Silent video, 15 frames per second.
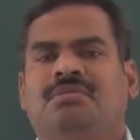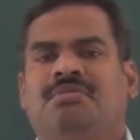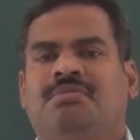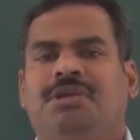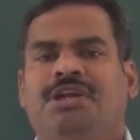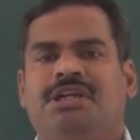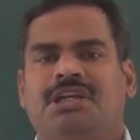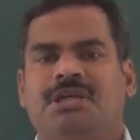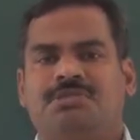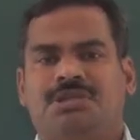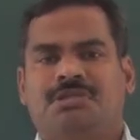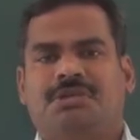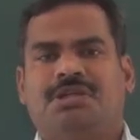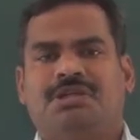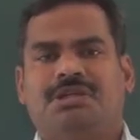p-type
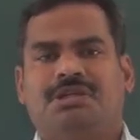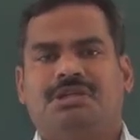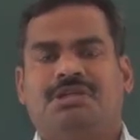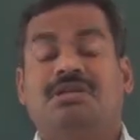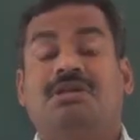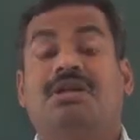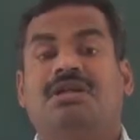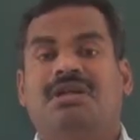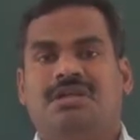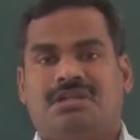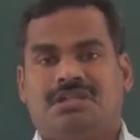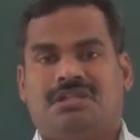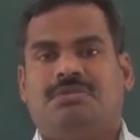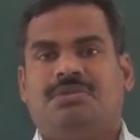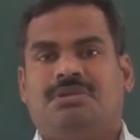semiconductor and
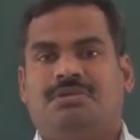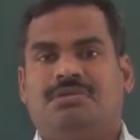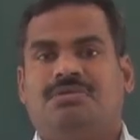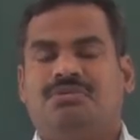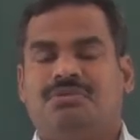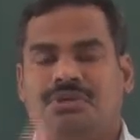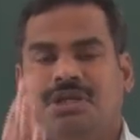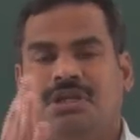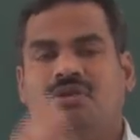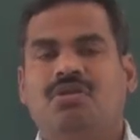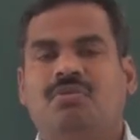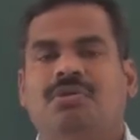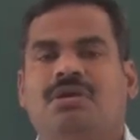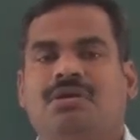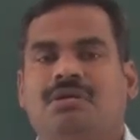n-type semiconductor. Today we go
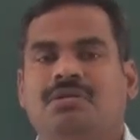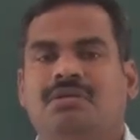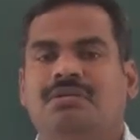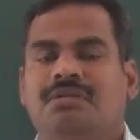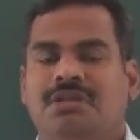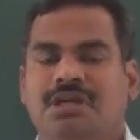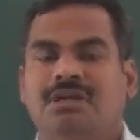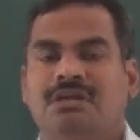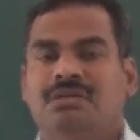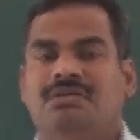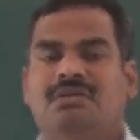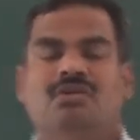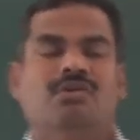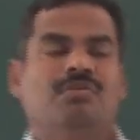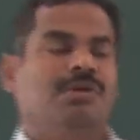for that.
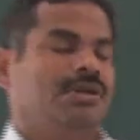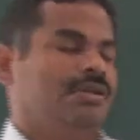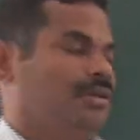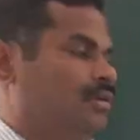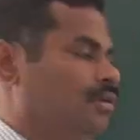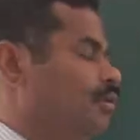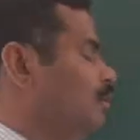We go for the